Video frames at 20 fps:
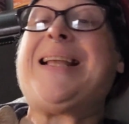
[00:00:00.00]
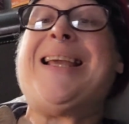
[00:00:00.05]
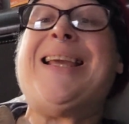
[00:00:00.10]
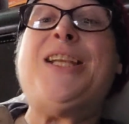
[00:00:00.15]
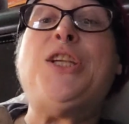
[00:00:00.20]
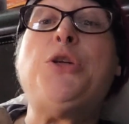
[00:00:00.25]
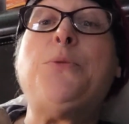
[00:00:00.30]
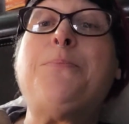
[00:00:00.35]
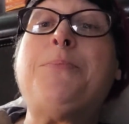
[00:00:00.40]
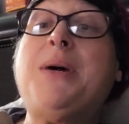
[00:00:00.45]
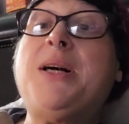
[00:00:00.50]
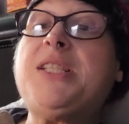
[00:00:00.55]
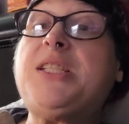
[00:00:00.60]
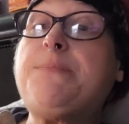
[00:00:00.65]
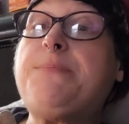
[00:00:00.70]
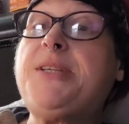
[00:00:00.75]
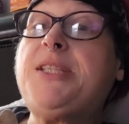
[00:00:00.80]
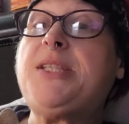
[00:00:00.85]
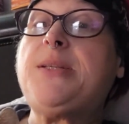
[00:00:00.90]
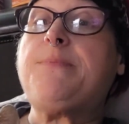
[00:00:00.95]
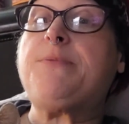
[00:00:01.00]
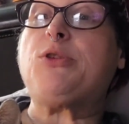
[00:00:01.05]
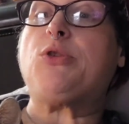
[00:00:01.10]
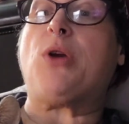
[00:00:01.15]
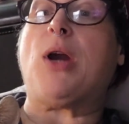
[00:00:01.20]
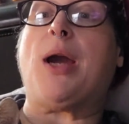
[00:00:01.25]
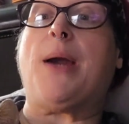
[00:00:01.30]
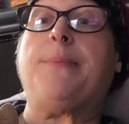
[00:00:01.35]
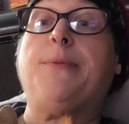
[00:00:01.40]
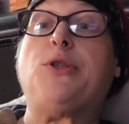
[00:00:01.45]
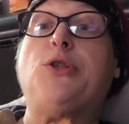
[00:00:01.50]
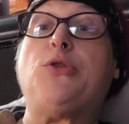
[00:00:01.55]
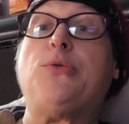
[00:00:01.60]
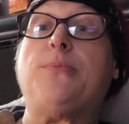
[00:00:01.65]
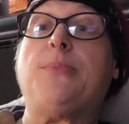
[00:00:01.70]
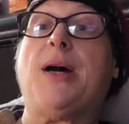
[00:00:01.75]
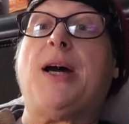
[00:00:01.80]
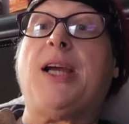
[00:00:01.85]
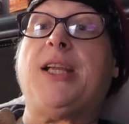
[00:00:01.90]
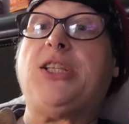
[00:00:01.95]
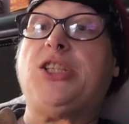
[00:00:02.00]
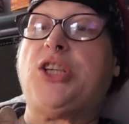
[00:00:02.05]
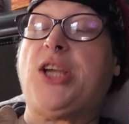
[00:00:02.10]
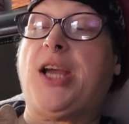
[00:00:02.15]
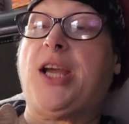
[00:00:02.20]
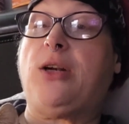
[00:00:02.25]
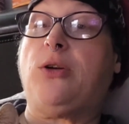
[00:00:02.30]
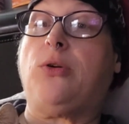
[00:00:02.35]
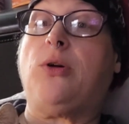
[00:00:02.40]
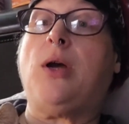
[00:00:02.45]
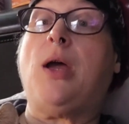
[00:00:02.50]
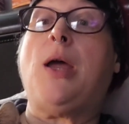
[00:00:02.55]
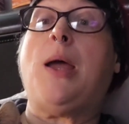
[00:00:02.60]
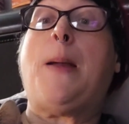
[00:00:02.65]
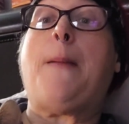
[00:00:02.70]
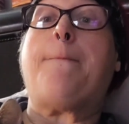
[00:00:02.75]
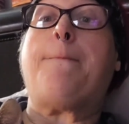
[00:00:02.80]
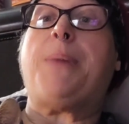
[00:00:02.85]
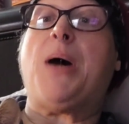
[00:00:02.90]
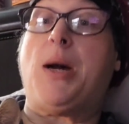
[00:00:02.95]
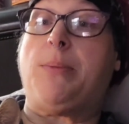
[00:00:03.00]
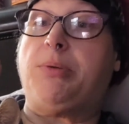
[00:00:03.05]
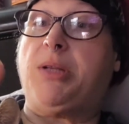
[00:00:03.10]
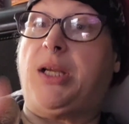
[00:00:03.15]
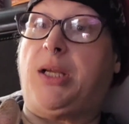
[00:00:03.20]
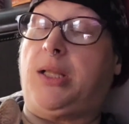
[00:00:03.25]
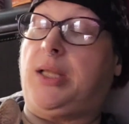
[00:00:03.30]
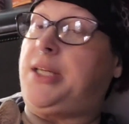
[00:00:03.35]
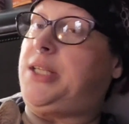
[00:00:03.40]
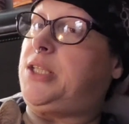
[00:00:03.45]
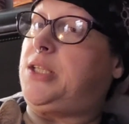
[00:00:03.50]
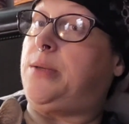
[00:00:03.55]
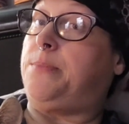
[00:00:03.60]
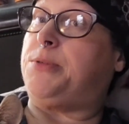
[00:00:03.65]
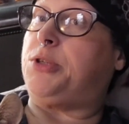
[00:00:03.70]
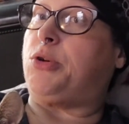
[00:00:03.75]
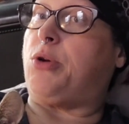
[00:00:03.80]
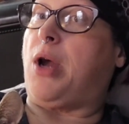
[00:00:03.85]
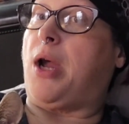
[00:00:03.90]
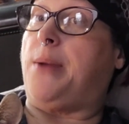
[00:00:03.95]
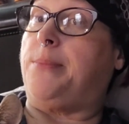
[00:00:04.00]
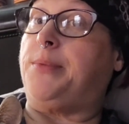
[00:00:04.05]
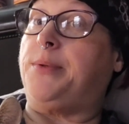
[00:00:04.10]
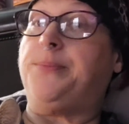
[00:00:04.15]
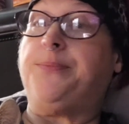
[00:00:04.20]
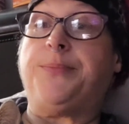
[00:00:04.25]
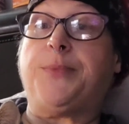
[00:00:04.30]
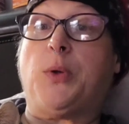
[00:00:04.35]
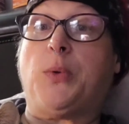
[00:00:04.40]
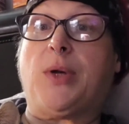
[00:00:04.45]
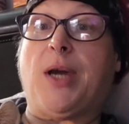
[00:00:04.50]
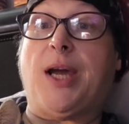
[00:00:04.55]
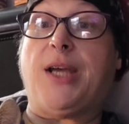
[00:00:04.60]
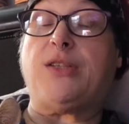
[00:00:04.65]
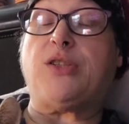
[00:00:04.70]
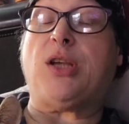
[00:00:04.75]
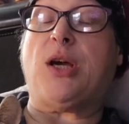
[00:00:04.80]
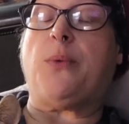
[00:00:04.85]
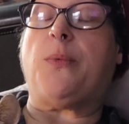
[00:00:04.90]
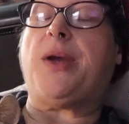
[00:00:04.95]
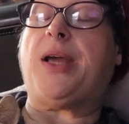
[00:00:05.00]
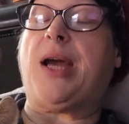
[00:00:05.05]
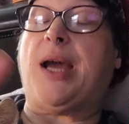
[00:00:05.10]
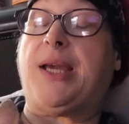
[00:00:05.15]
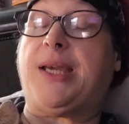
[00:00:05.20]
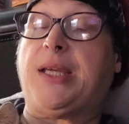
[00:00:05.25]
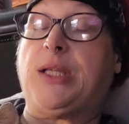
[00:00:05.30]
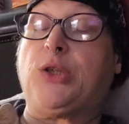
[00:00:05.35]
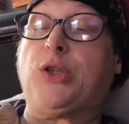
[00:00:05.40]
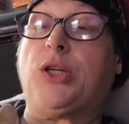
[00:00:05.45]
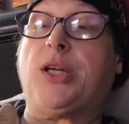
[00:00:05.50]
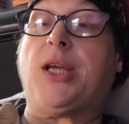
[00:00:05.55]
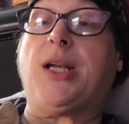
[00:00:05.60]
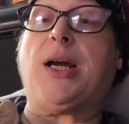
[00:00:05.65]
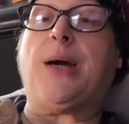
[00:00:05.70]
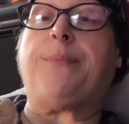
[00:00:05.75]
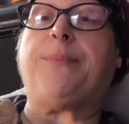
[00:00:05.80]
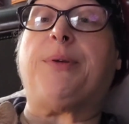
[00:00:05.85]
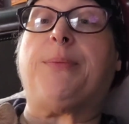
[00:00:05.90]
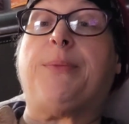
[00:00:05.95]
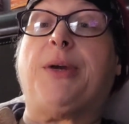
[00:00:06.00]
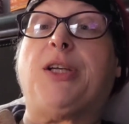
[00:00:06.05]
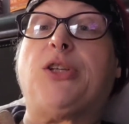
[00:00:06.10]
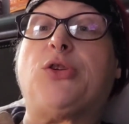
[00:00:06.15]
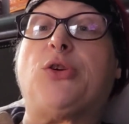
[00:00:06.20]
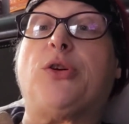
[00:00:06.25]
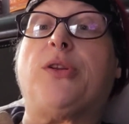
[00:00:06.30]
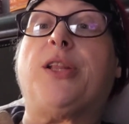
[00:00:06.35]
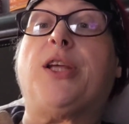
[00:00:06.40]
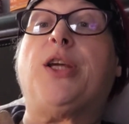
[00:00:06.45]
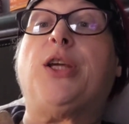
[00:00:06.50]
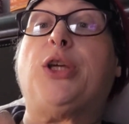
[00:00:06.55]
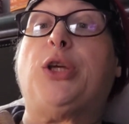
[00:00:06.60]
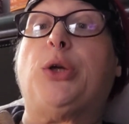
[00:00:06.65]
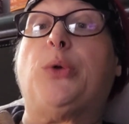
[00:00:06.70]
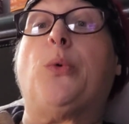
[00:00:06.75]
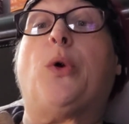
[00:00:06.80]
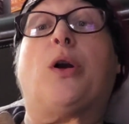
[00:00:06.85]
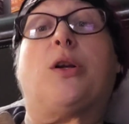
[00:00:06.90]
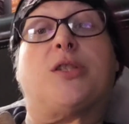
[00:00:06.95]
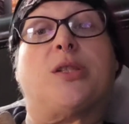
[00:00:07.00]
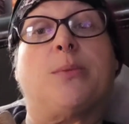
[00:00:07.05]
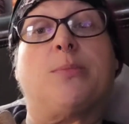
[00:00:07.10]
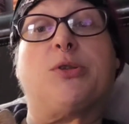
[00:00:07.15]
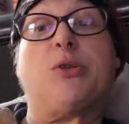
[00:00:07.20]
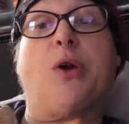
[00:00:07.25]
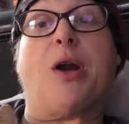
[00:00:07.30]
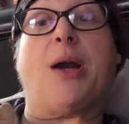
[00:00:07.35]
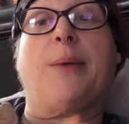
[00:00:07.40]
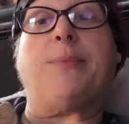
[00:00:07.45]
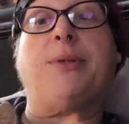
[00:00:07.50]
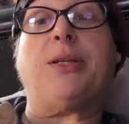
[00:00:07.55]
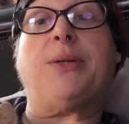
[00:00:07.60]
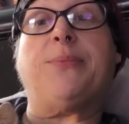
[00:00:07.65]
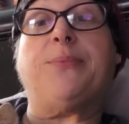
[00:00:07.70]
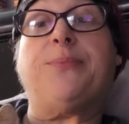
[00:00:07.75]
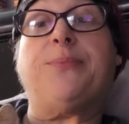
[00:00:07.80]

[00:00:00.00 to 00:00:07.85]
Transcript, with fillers: And you must be subscribed to my channel. Publicly subscribed. Okay, so that way I can look it up to make sure that you are subscribed.